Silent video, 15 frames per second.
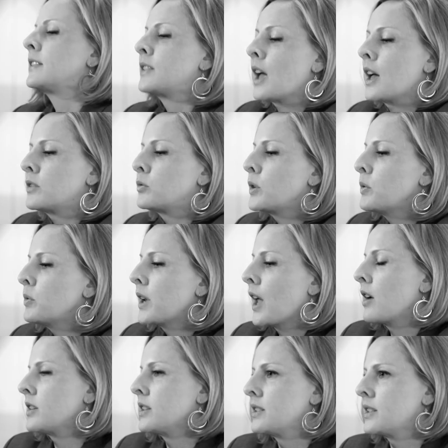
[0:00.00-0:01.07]
As we went
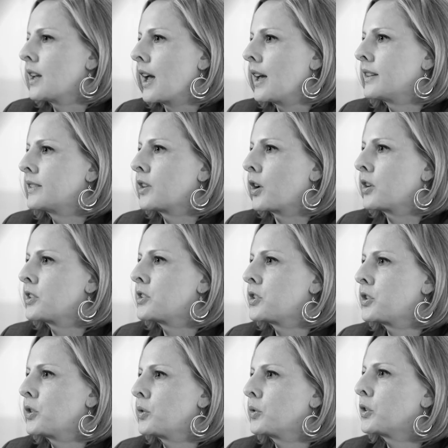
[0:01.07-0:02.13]
out and started
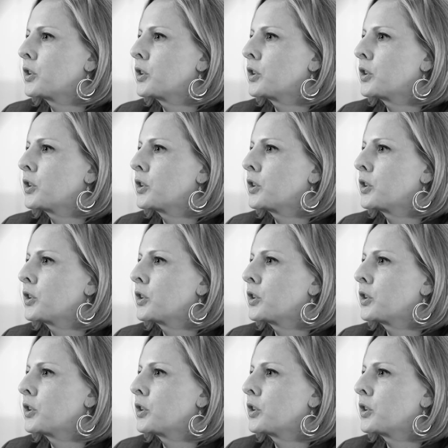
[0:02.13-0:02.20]
to